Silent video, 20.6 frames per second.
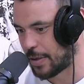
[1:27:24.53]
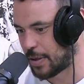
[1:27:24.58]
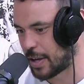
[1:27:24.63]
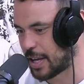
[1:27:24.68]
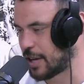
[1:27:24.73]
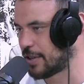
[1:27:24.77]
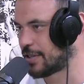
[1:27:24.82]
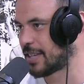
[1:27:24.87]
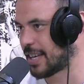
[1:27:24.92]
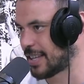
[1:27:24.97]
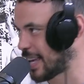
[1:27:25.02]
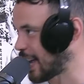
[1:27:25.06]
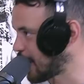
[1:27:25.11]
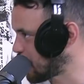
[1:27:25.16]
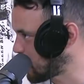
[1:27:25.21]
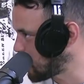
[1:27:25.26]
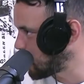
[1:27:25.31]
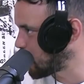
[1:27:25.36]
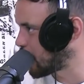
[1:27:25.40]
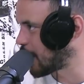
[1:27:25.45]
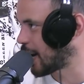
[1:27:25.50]
I think you see,
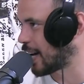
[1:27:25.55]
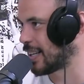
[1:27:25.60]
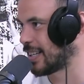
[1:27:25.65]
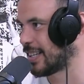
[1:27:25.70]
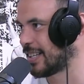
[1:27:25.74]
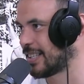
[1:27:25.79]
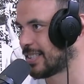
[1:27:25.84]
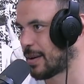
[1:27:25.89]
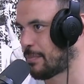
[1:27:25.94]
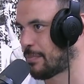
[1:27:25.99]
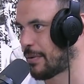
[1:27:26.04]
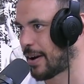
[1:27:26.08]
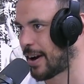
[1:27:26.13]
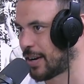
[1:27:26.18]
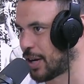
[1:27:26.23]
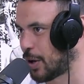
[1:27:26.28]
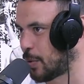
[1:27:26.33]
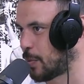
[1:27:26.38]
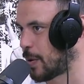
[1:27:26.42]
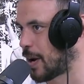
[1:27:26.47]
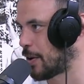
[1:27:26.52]
cool colours. They're
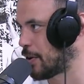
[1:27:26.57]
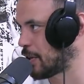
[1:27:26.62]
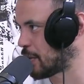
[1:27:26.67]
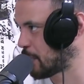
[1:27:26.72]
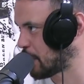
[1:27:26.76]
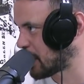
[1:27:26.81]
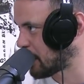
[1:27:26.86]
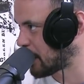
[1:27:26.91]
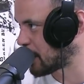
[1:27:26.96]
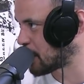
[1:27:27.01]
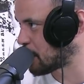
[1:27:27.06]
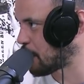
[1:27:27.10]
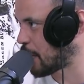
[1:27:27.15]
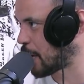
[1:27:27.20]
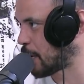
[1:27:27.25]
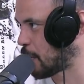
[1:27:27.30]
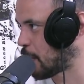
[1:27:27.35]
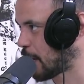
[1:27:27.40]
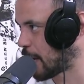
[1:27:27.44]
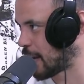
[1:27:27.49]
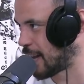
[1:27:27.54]
branded well. Used to be sponsored by
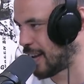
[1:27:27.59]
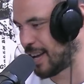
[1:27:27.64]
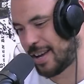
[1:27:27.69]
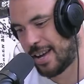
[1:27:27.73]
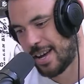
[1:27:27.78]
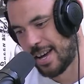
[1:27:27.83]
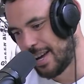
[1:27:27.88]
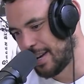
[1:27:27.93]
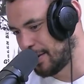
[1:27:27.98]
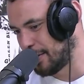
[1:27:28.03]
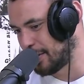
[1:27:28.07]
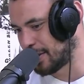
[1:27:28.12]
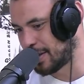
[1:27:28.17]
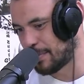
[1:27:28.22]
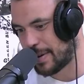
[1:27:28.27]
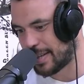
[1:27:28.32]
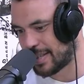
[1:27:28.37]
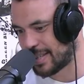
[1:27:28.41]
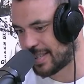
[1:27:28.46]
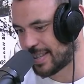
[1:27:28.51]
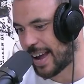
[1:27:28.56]
Nike. Used to
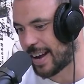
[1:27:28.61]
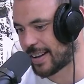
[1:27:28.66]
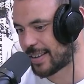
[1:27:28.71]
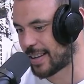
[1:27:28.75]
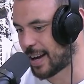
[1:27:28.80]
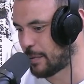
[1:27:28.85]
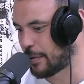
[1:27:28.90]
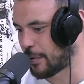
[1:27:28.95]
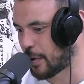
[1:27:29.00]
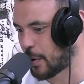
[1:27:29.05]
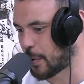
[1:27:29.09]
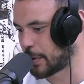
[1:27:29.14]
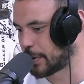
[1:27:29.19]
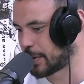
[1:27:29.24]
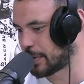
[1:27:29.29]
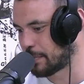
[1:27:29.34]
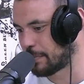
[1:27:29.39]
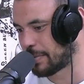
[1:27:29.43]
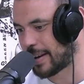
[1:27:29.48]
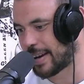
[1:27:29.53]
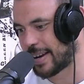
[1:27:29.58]
be stacked up with
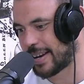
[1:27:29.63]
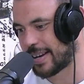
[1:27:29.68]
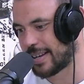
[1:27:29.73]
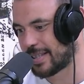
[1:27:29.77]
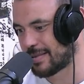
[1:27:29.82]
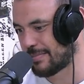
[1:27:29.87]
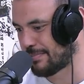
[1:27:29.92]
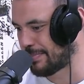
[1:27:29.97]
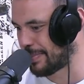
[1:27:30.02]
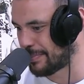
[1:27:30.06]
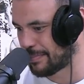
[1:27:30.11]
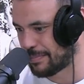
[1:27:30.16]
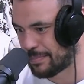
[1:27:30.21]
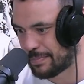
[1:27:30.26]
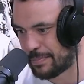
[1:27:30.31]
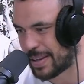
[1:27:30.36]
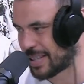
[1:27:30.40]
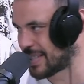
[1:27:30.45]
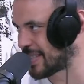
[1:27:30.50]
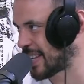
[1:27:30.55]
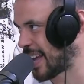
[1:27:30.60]
Origin players.
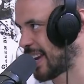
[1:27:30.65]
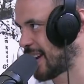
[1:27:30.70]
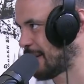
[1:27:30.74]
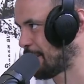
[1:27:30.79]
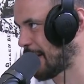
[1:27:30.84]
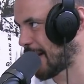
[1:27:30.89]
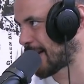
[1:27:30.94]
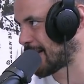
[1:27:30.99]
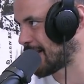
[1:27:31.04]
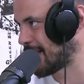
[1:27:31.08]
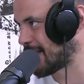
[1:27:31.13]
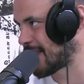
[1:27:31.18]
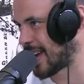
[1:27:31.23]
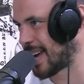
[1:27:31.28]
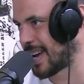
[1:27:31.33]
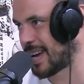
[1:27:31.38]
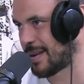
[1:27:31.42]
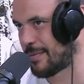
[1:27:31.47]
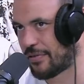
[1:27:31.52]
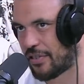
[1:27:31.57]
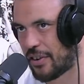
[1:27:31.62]
Best stadium back in the
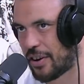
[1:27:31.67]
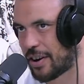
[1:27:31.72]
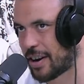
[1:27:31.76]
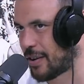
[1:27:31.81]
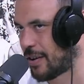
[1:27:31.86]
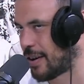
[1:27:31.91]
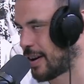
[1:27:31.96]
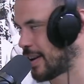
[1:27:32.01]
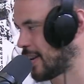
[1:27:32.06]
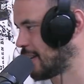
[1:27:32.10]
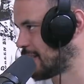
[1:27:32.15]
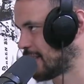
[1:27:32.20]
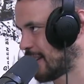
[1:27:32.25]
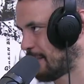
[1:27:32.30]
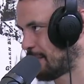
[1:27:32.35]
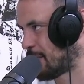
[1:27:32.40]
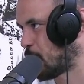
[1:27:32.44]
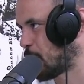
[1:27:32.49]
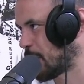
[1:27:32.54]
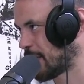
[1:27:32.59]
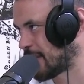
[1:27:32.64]
day. Friday night, you seem
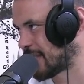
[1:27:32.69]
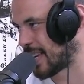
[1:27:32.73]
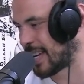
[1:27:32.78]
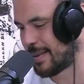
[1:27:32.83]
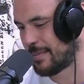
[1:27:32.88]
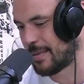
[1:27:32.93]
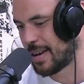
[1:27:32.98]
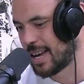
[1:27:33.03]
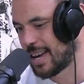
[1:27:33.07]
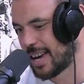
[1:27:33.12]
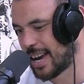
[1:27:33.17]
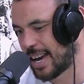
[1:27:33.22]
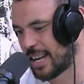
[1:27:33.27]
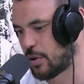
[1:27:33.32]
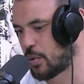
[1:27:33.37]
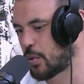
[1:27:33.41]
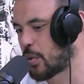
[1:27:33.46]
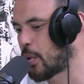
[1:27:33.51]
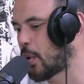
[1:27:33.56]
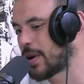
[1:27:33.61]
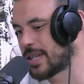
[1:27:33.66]
to always see them. Yeah. And
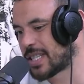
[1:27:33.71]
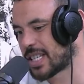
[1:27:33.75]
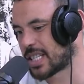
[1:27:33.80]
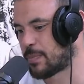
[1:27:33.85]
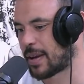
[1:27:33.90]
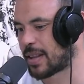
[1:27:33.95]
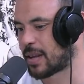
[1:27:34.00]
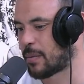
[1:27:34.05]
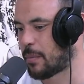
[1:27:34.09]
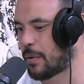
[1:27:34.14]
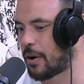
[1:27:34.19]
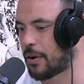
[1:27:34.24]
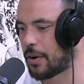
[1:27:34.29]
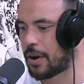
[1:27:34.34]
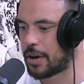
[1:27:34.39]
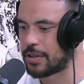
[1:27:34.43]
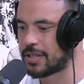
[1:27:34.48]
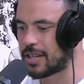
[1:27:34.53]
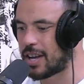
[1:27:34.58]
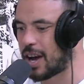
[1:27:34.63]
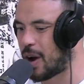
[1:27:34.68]
you always expect the
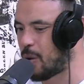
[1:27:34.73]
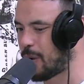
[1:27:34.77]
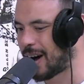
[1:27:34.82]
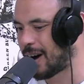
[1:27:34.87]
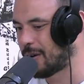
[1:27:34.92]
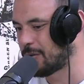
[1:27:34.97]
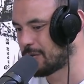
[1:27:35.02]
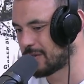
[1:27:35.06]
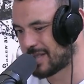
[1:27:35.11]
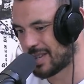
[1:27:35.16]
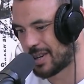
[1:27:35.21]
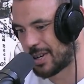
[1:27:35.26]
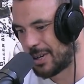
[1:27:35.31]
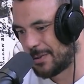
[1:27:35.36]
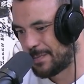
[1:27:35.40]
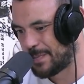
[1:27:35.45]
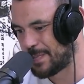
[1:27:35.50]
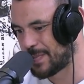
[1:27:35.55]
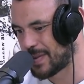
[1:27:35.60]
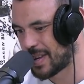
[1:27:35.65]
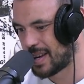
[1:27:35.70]
Broncos to go well. So
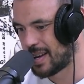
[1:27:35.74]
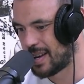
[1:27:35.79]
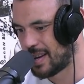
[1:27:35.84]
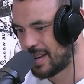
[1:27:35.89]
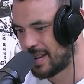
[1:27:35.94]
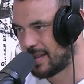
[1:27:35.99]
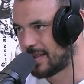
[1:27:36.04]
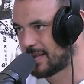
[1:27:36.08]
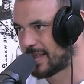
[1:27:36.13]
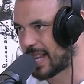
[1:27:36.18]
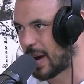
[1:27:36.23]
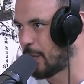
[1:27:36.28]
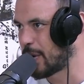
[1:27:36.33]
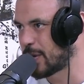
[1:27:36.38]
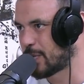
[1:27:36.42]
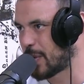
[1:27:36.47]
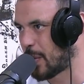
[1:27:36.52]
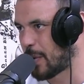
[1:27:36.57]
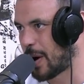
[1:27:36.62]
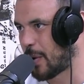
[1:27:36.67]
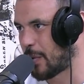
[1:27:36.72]
they always
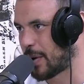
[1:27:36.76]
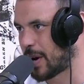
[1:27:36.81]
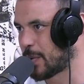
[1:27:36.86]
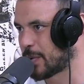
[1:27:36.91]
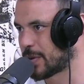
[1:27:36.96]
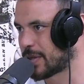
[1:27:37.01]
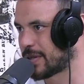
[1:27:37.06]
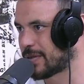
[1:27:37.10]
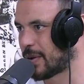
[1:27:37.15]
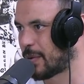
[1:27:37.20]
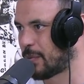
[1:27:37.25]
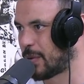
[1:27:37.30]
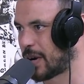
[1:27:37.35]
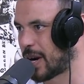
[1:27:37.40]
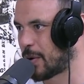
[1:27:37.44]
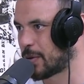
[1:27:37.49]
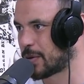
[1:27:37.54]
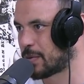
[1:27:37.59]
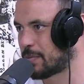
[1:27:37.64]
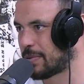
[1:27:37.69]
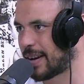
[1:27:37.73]
went well when I
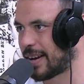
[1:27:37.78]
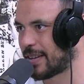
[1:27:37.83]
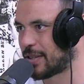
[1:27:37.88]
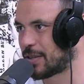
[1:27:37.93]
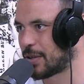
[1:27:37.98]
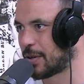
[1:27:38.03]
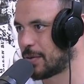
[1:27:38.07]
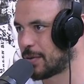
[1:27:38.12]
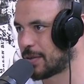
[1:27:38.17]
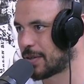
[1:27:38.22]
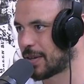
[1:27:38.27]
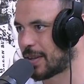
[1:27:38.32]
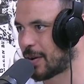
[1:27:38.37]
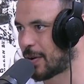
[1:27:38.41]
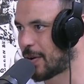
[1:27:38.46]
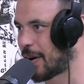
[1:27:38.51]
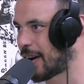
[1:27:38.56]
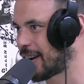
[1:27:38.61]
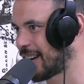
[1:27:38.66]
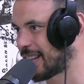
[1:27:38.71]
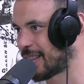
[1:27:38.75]
was playing too. So they're
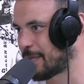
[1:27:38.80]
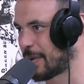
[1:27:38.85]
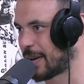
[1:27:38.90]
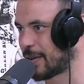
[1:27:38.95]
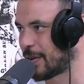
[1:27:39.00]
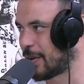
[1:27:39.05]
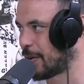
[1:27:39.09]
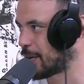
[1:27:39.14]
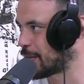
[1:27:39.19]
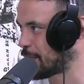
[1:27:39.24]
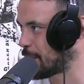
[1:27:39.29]
kind of like the big dogs.